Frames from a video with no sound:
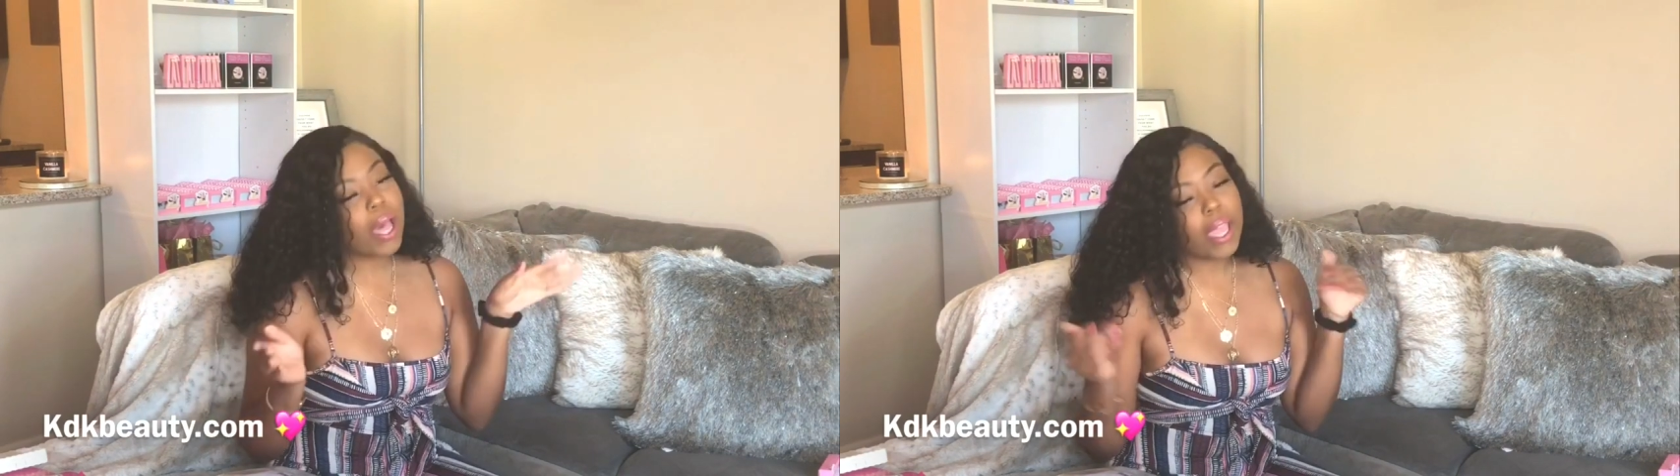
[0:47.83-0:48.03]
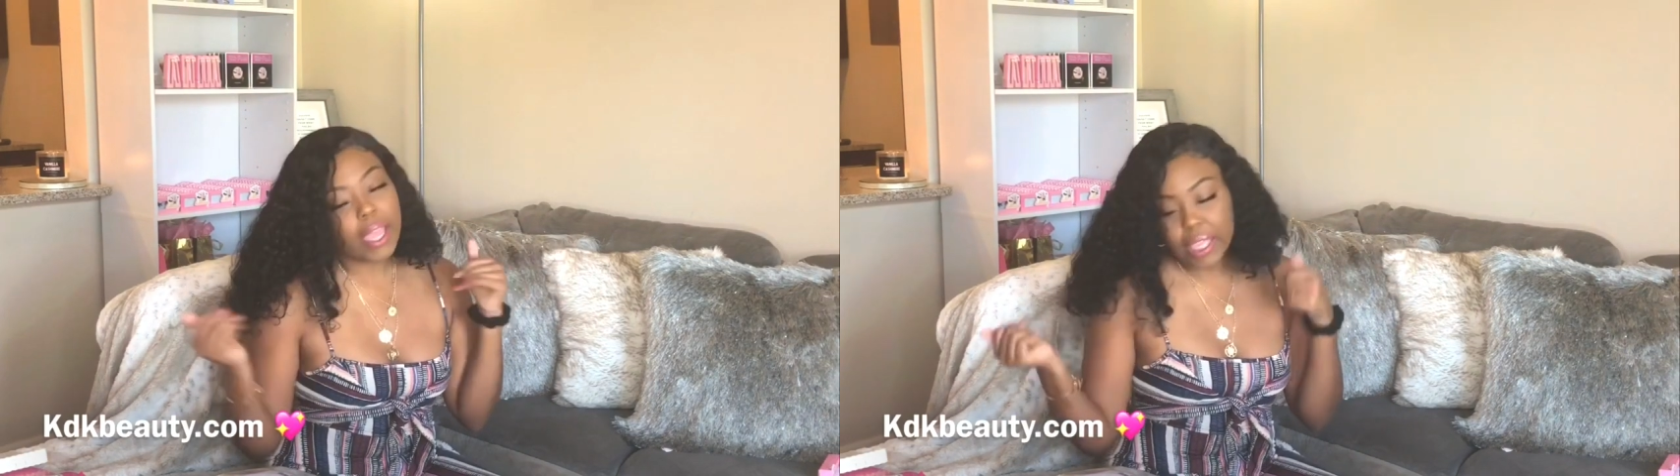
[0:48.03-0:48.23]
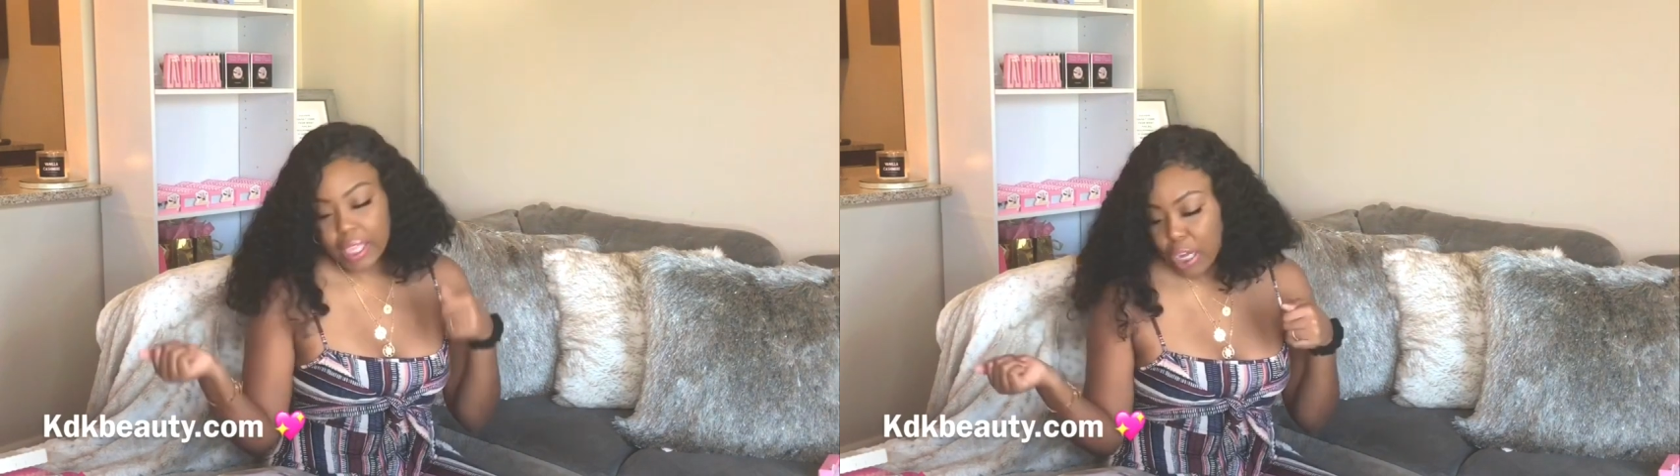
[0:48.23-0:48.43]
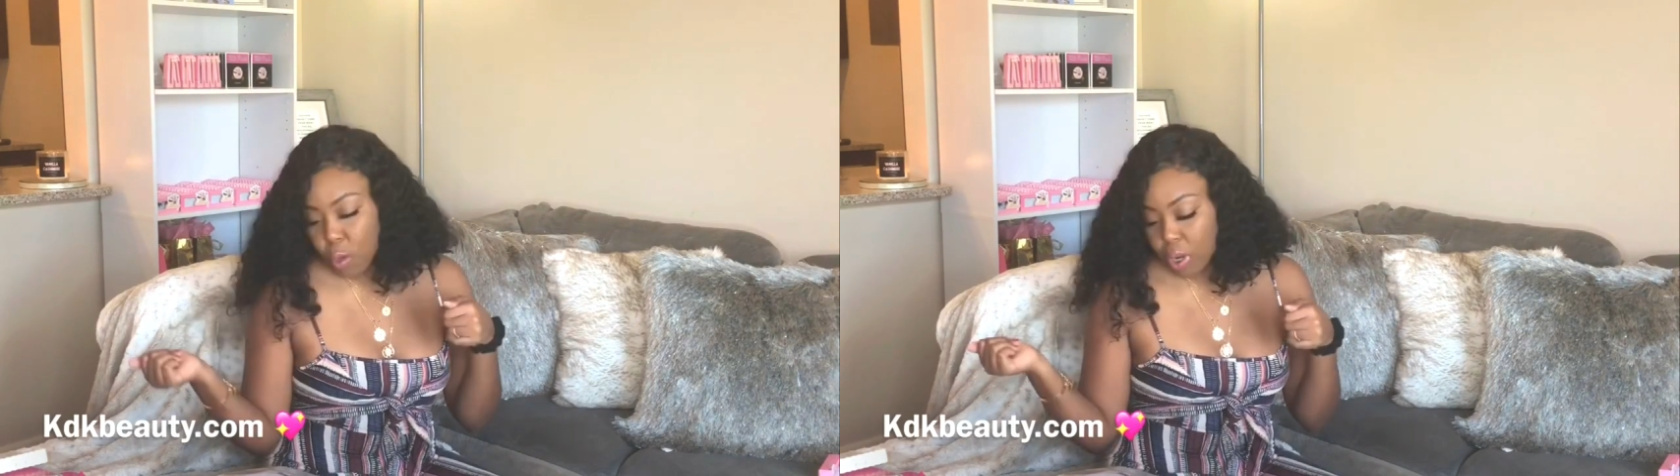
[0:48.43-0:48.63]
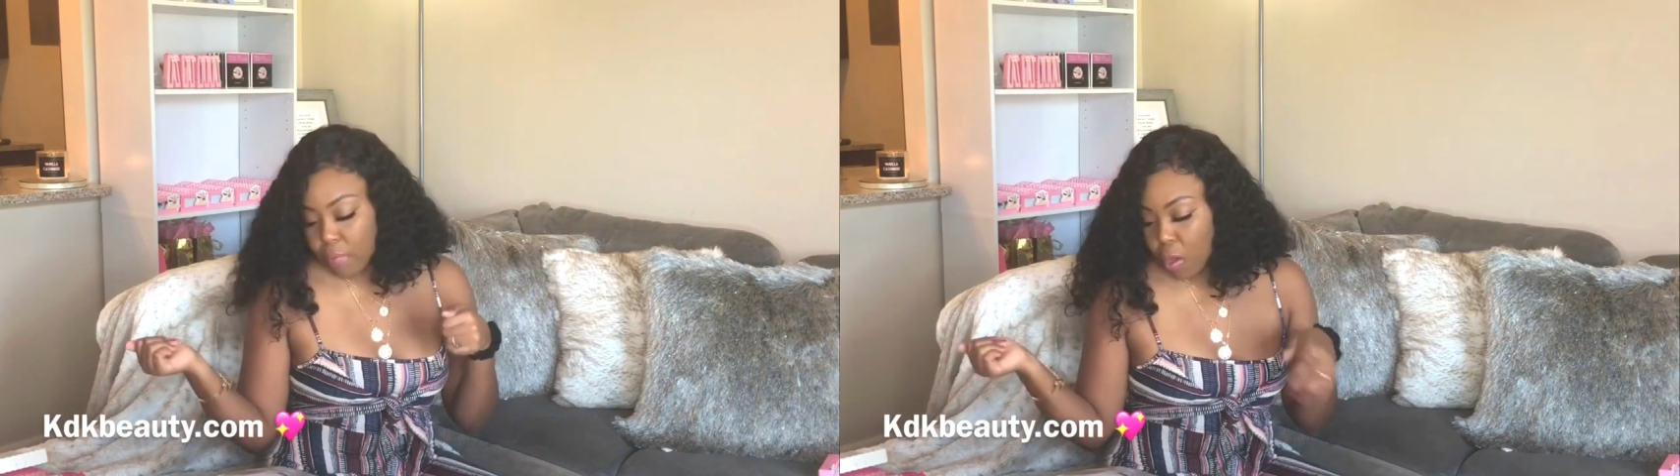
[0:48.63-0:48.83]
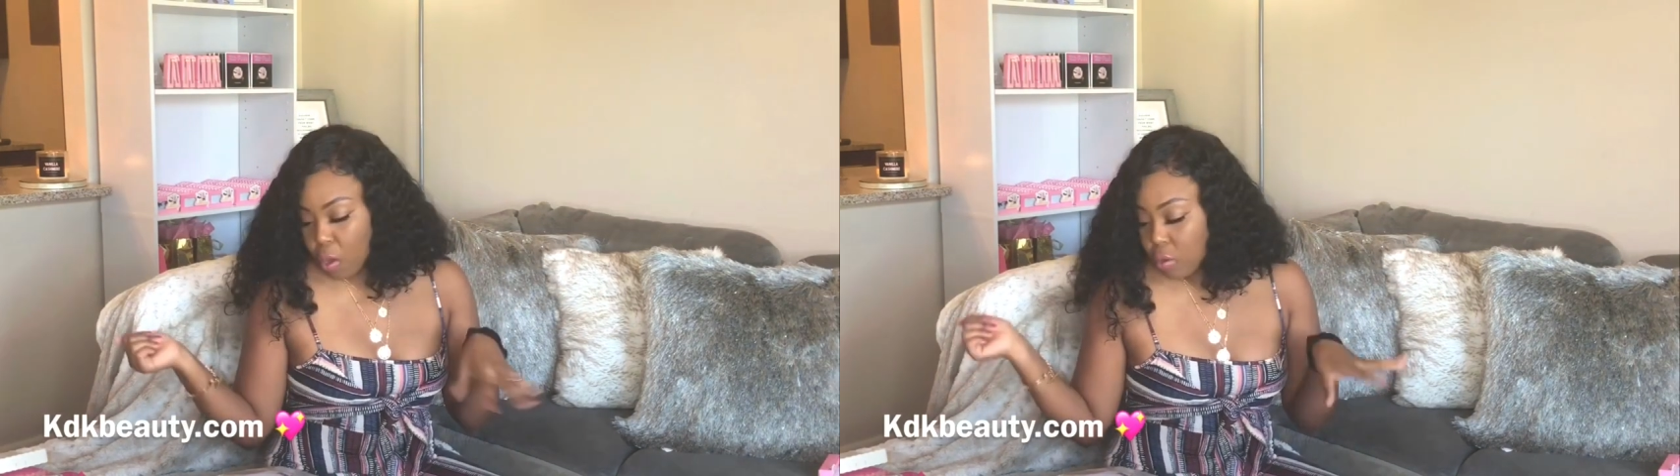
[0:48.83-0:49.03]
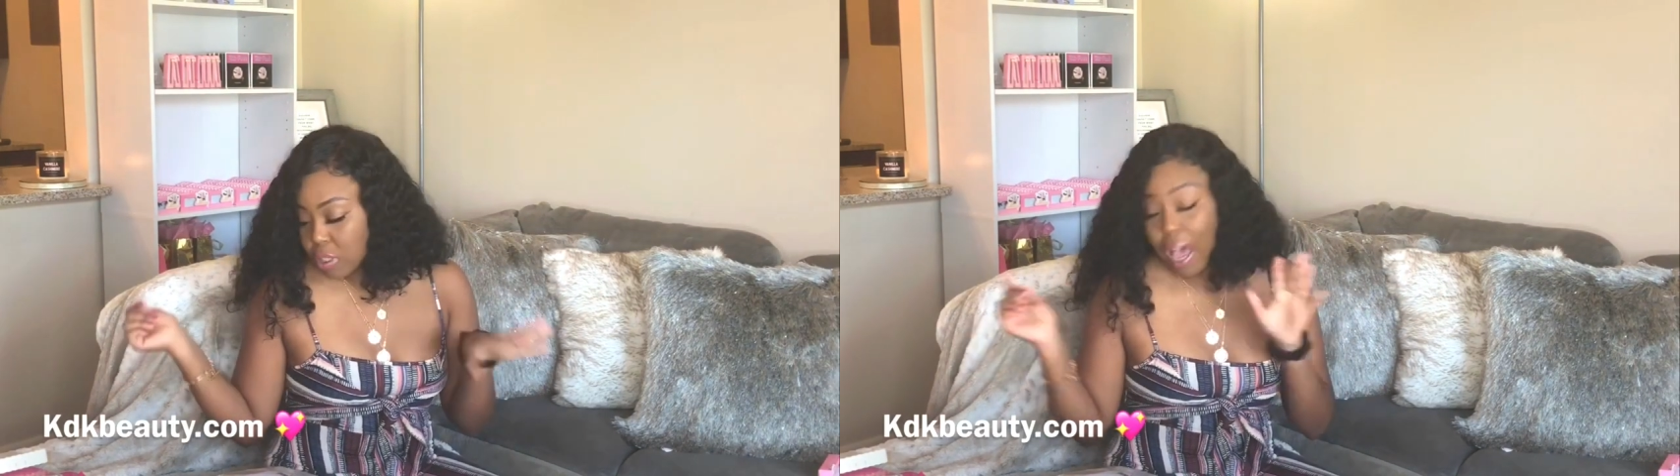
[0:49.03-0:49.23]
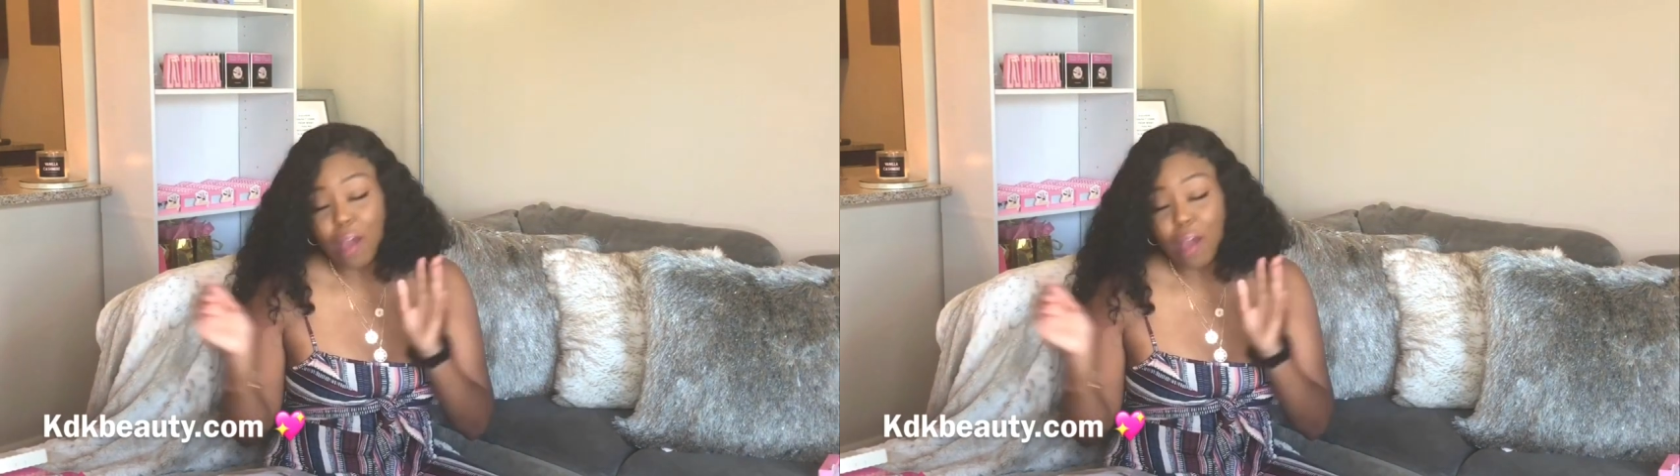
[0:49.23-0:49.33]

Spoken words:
by getting one of those.